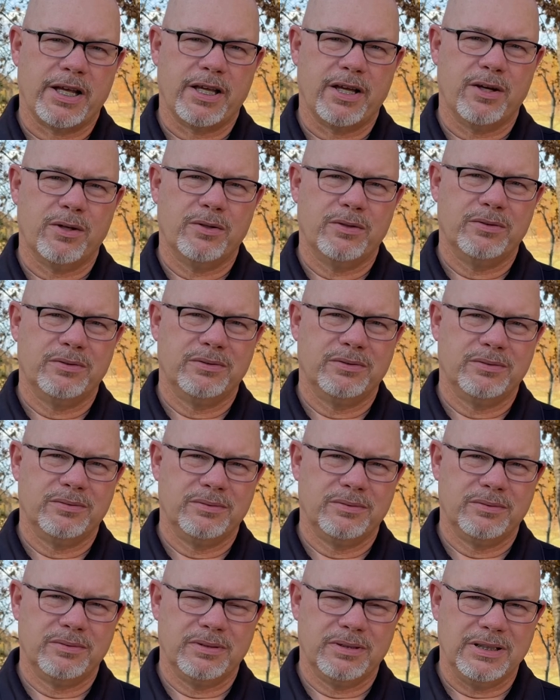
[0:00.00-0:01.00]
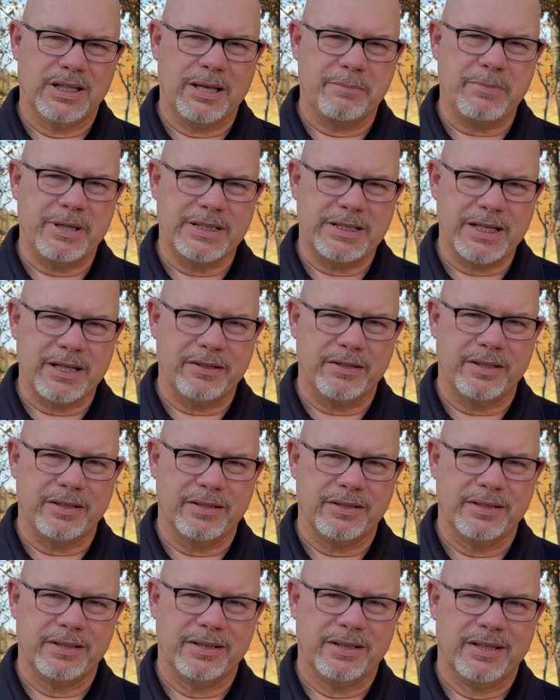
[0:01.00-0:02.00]
go, let me tell you,
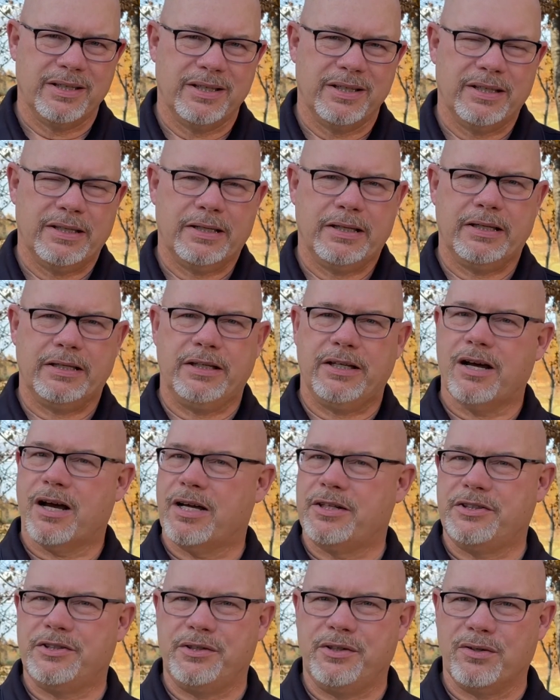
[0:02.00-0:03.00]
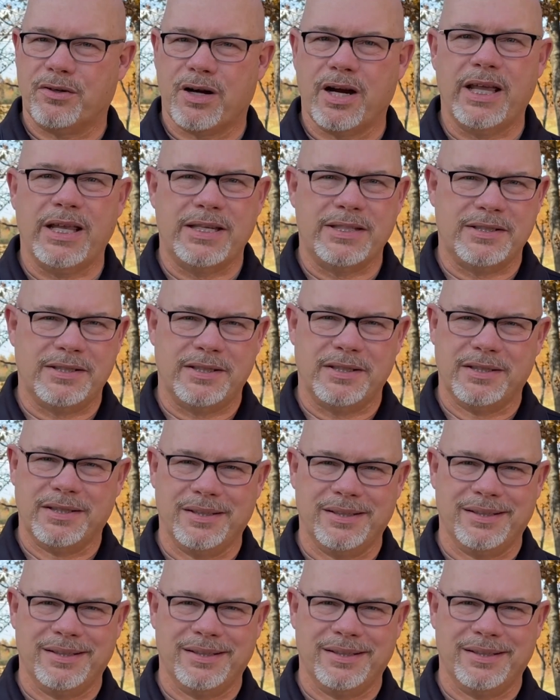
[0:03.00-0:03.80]
God's grace